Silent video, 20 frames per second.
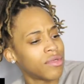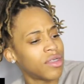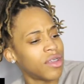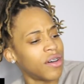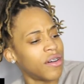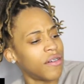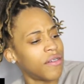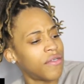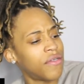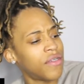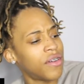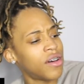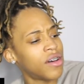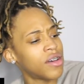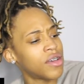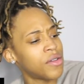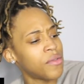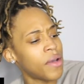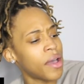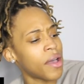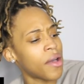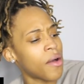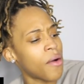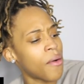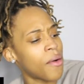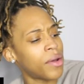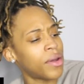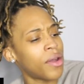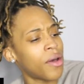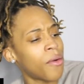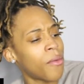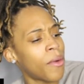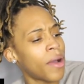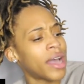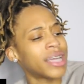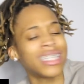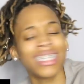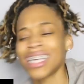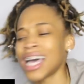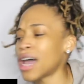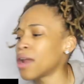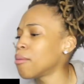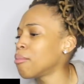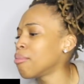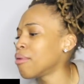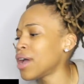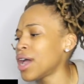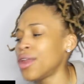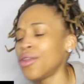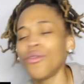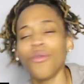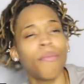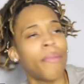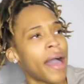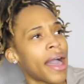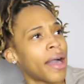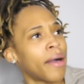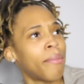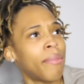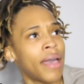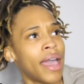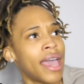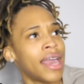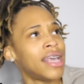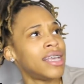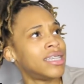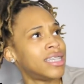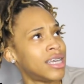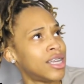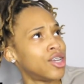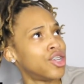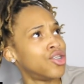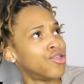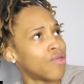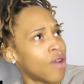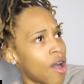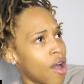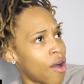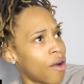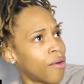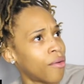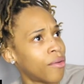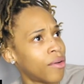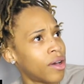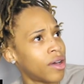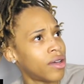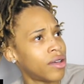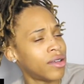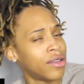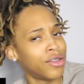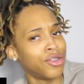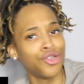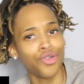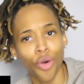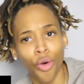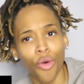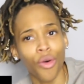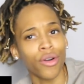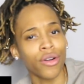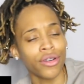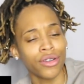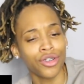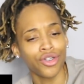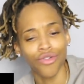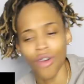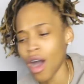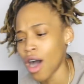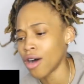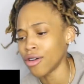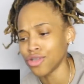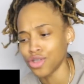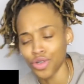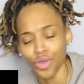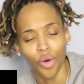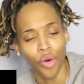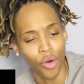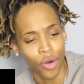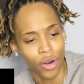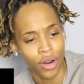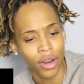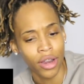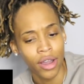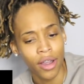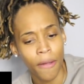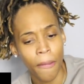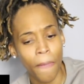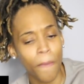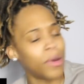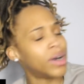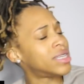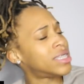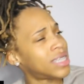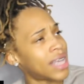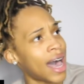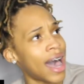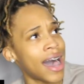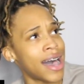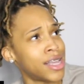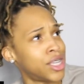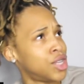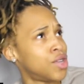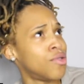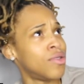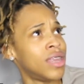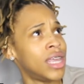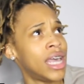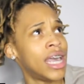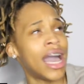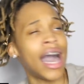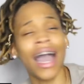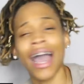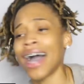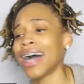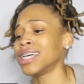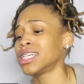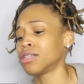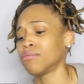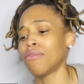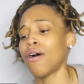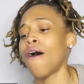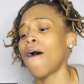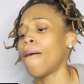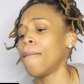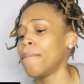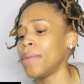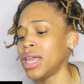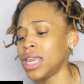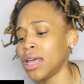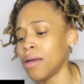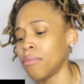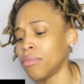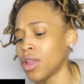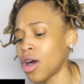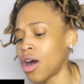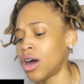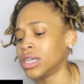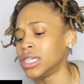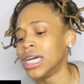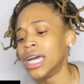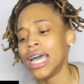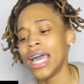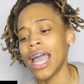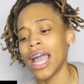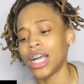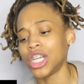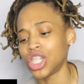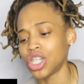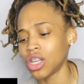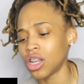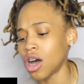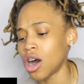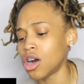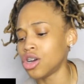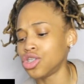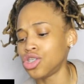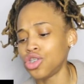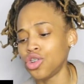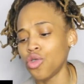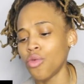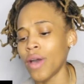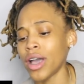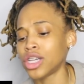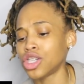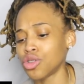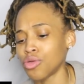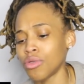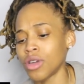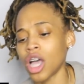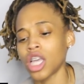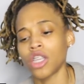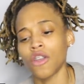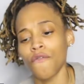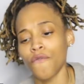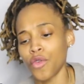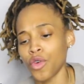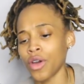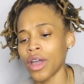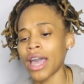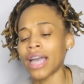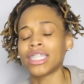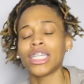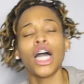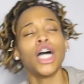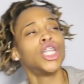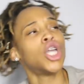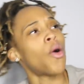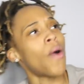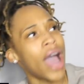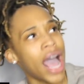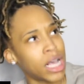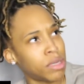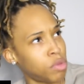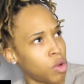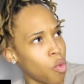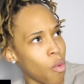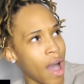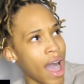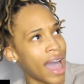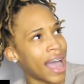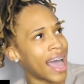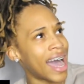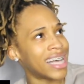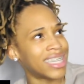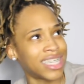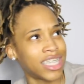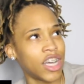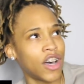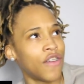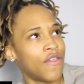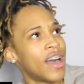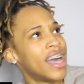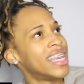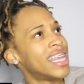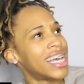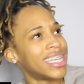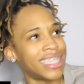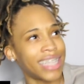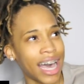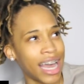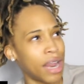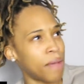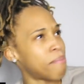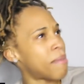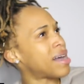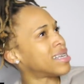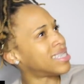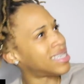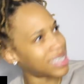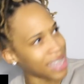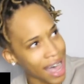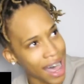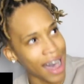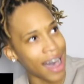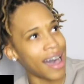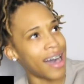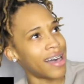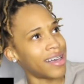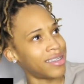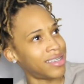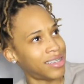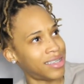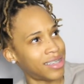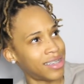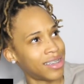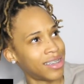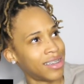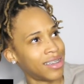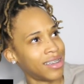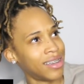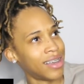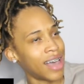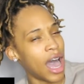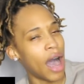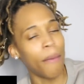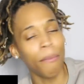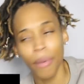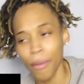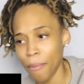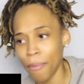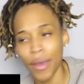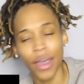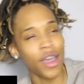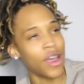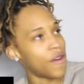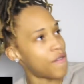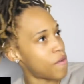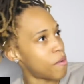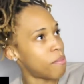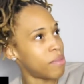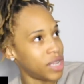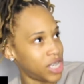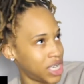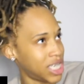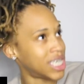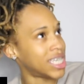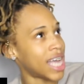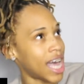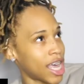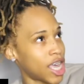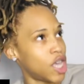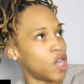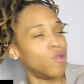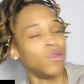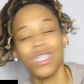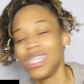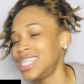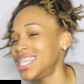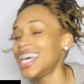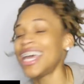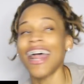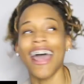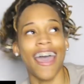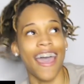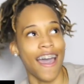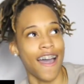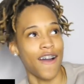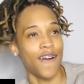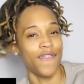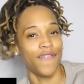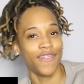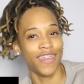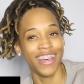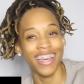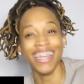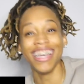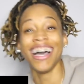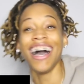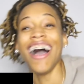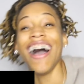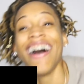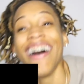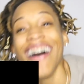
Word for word: The fuck, you ain't going nowhere. I just got a brand new pack of panties in the drawer. Drawer, drawer, drawer. What size do you need? I got small, medium, large, extra large, 2X, 3X, and 4X. Don't ask me why I got stuff that's not in my size. I'm prepared for bitches like you. Sit down.